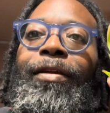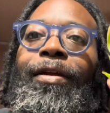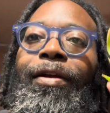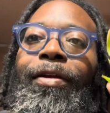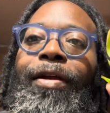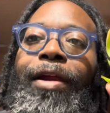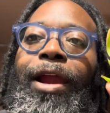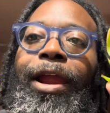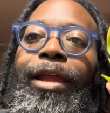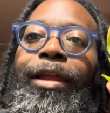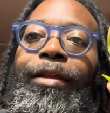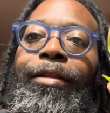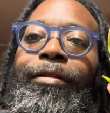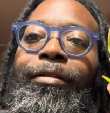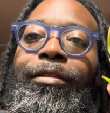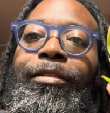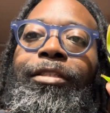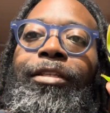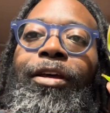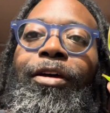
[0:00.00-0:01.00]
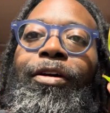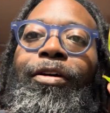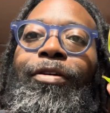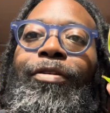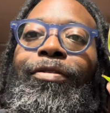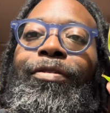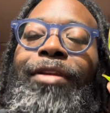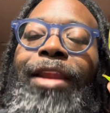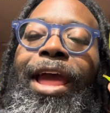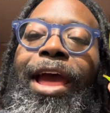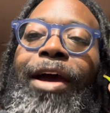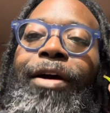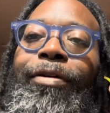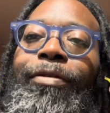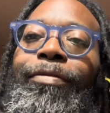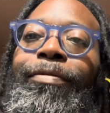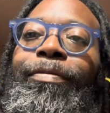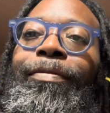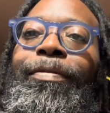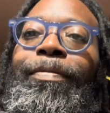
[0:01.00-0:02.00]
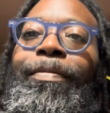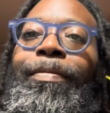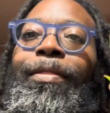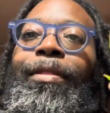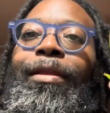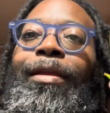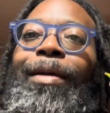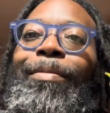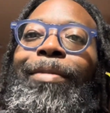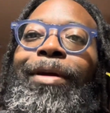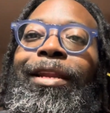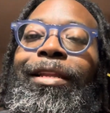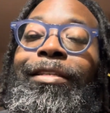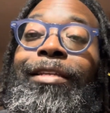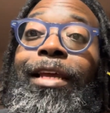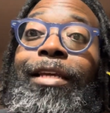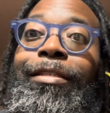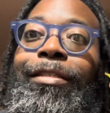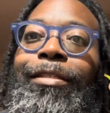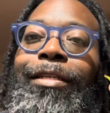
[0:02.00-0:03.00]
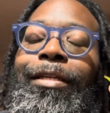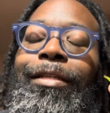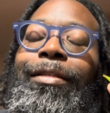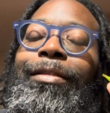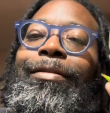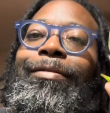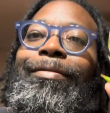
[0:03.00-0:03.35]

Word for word: All right, so now I'm gonna taste it